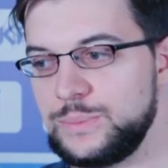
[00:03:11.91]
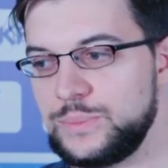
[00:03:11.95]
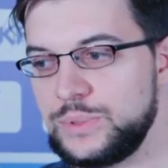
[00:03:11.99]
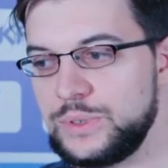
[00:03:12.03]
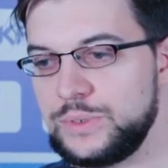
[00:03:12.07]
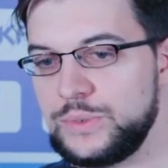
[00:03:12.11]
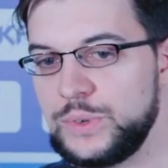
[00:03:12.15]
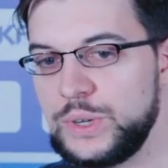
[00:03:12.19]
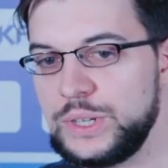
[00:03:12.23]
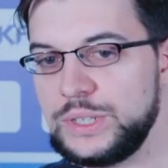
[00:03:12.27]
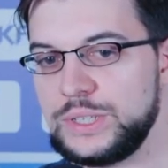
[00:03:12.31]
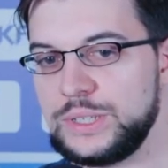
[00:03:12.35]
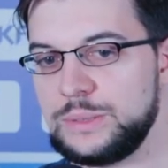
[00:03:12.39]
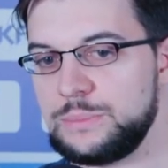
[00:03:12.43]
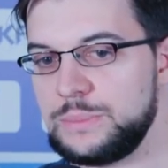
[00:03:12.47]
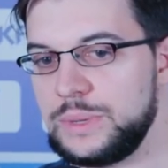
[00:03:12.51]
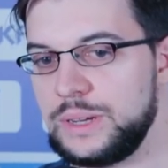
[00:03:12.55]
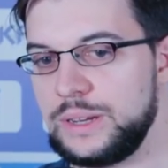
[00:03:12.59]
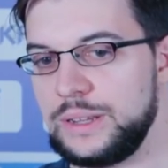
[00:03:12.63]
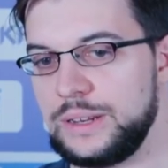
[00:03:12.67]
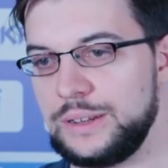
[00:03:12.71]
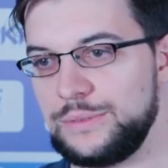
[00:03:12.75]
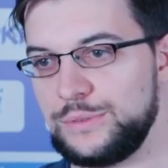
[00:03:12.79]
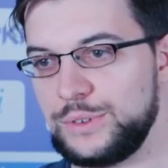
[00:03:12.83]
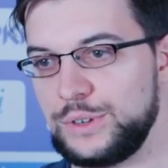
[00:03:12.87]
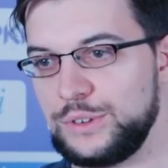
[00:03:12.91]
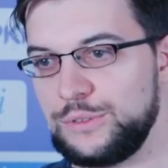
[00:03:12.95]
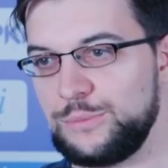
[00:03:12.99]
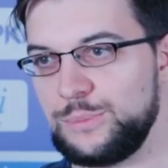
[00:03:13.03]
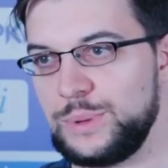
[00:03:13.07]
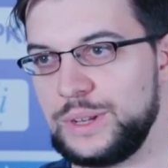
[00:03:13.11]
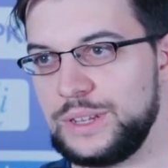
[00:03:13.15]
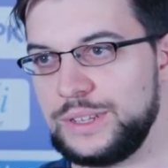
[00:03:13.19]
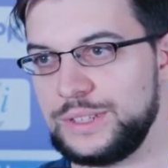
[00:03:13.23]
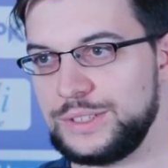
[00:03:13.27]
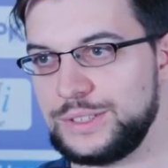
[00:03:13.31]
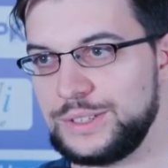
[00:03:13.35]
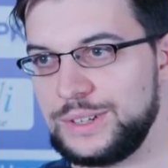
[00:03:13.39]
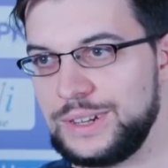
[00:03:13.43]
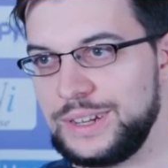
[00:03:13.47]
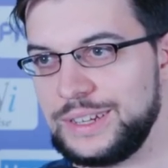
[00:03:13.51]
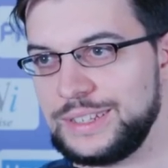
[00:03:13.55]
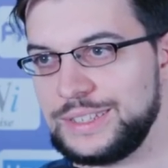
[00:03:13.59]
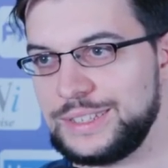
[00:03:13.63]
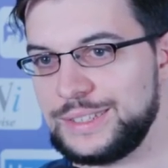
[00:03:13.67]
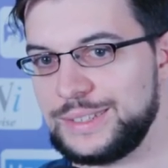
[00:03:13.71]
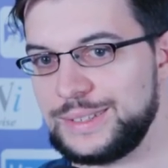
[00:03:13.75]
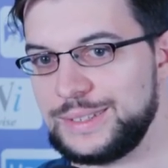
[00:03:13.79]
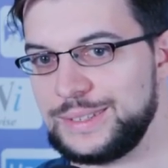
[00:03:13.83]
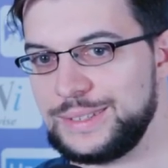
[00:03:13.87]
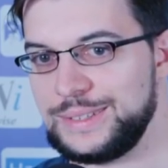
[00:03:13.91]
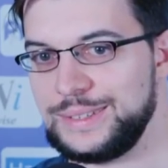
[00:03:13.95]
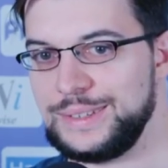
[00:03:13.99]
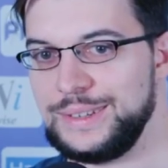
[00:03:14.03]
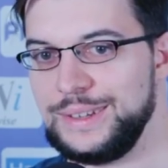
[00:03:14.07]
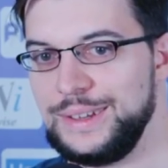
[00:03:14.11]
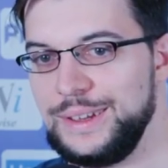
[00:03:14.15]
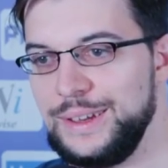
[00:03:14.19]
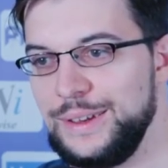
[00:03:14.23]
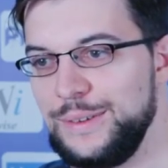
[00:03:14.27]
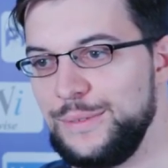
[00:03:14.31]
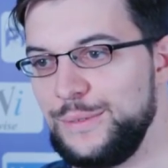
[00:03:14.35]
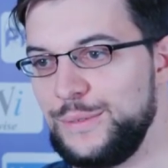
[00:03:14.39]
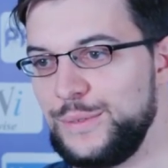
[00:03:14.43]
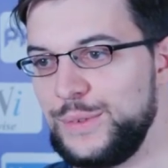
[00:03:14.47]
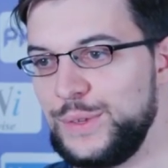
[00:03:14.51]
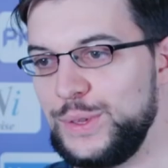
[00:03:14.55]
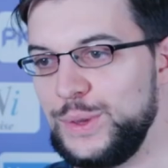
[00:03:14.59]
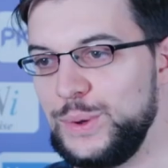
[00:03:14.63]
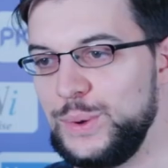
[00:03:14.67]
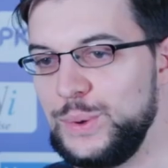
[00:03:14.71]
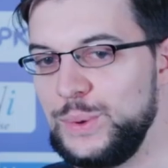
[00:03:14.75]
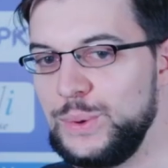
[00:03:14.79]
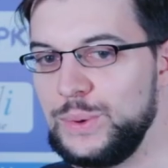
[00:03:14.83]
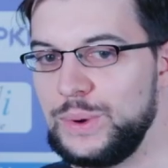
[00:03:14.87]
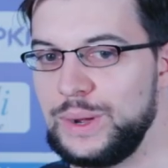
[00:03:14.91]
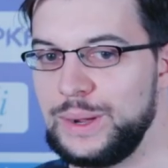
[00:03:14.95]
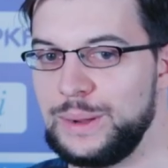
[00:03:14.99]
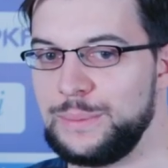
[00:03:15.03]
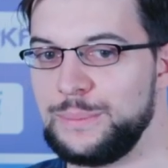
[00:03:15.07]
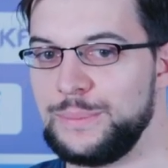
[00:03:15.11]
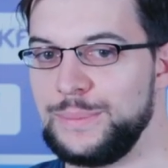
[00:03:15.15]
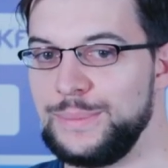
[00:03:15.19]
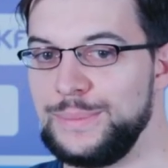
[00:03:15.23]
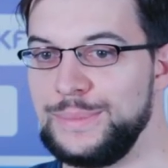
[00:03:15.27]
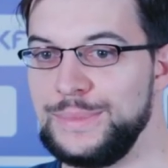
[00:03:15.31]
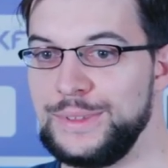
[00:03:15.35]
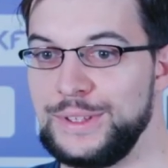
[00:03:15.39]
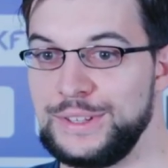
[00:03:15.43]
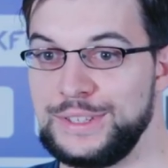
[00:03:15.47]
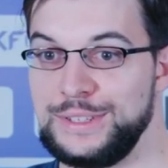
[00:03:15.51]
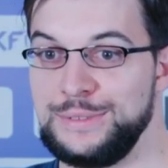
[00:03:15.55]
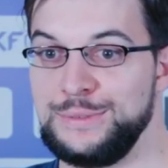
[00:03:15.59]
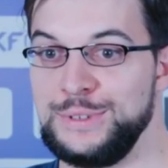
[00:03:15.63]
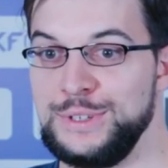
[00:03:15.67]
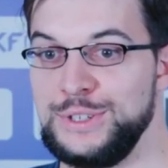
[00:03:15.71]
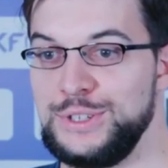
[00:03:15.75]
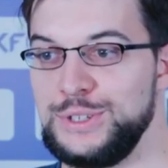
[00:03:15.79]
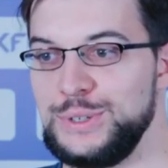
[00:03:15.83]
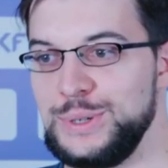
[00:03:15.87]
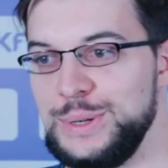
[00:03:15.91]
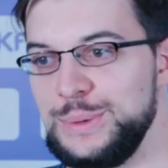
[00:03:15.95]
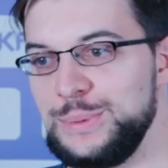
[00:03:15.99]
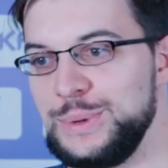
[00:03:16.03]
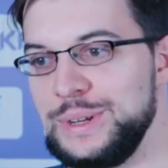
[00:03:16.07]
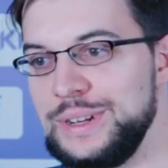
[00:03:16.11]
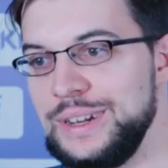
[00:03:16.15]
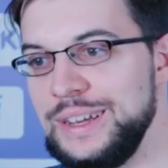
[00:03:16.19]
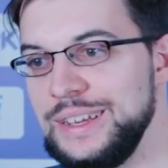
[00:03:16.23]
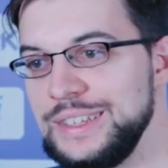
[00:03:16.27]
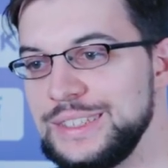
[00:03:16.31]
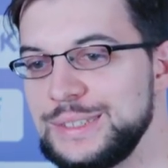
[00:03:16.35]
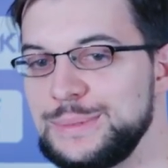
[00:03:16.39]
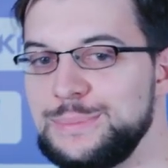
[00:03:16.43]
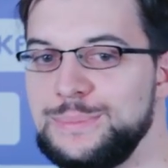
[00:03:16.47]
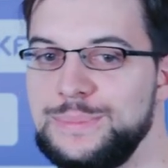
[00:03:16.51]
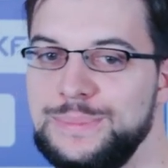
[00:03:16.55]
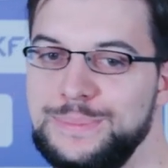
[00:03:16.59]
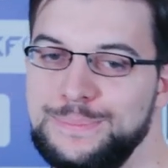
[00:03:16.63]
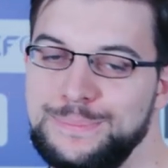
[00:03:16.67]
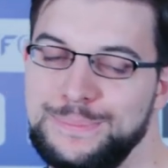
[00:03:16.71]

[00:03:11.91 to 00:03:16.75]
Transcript: providing my level of play in the last few, I'm not even sure he will ask.